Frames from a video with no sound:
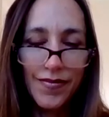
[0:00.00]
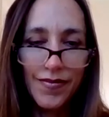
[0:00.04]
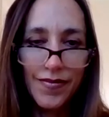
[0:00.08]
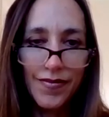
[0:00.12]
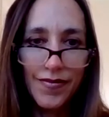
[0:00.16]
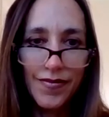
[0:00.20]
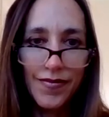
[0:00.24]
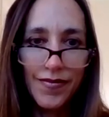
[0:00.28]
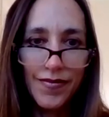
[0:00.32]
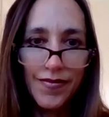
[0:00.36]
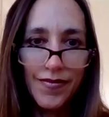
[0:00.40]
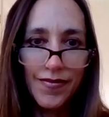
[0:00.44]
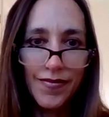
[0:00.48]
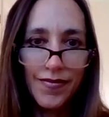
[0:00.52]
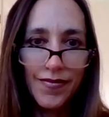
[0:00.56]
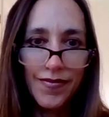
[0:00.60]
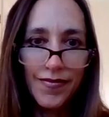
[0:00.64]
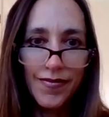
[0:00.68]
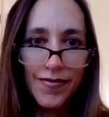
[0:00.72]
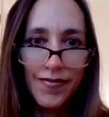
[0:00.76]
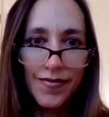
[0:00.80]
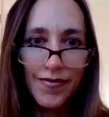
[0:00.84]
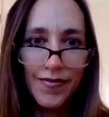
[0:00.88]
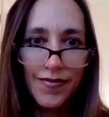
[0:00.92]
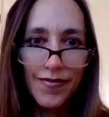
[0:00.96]

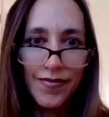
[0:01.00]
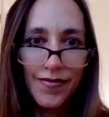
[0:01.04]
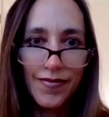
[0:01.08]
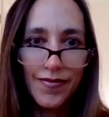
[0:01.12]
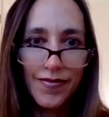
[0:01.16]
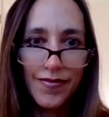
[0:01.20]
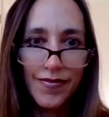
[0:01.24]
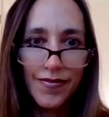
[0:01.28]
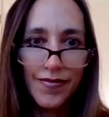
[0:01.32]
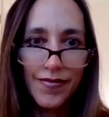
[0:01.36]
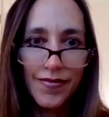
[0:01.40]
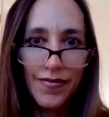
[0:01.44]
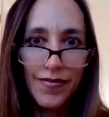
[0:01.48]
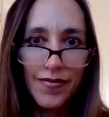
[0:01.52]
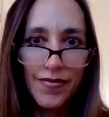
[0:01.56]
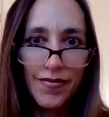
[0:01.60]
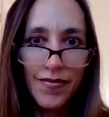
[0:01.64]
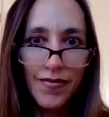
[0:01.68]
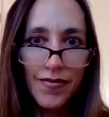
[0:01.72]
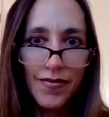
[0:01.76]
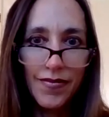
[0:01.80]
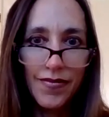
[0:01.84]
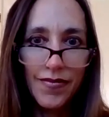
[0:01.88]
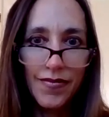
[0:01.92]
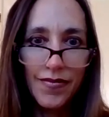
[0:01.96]

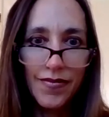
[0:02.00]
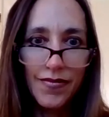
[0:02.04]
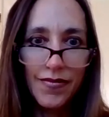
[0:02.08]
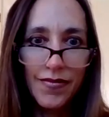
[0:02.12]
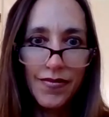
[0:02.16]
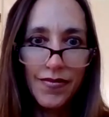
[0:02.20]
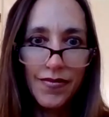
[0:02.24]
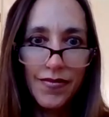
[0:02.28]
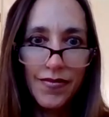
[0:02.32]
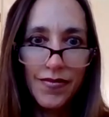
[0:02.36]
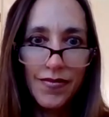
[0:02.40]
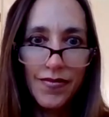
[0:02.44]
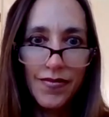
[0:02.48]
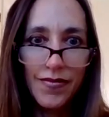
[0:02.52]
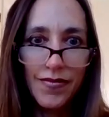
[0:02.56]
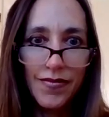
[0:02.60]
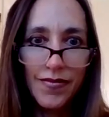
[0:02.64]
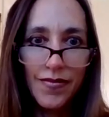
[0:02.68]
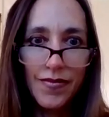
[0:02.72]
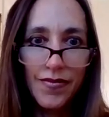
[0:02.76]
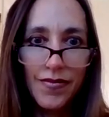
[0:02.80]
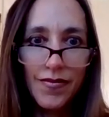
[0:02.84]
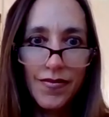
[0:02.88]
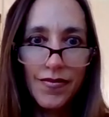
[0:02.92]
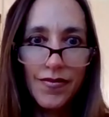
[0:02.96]

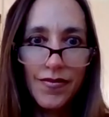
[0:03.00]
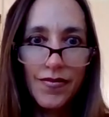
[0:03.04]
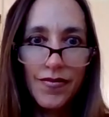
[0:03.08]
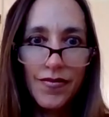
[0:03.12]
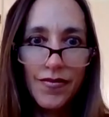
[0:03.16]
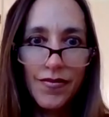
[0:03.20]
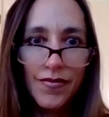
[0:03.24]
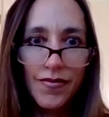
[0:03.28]
[no speech]